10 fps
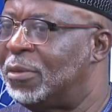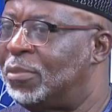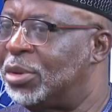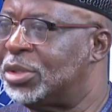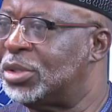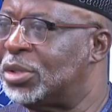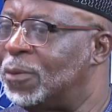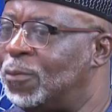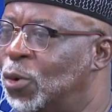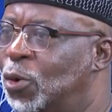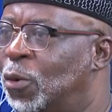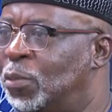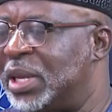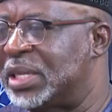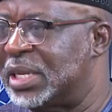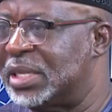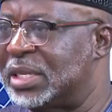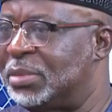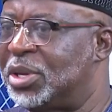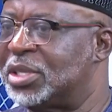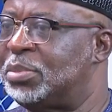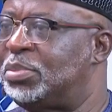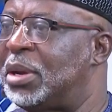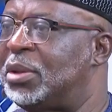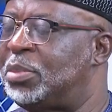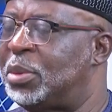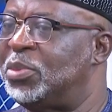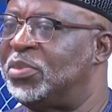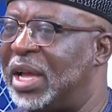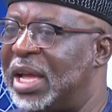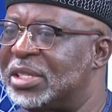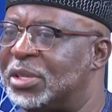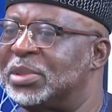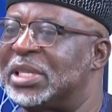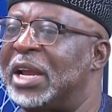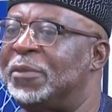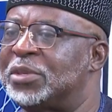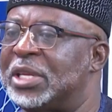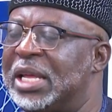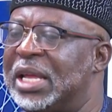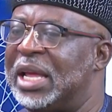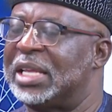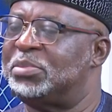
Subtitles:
but no complacency. Because part of the problem we've had sometimes has